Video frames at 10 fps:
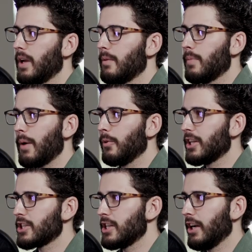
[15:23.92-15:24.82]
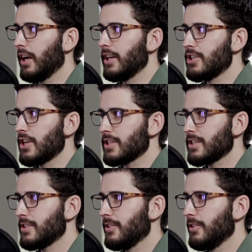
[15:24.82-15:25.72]
and a Bible dictionary
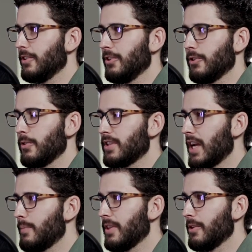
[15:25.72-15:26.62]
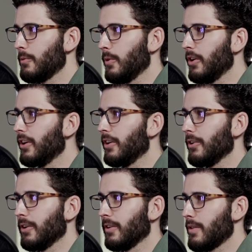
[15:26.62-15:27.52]
just you know you type in the word
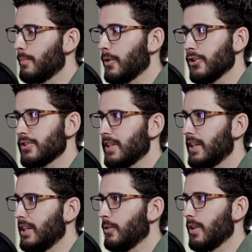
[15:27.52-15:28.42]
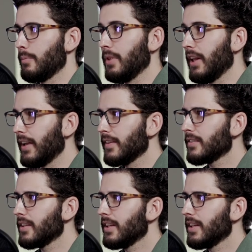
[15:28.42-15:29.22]
or the person or the place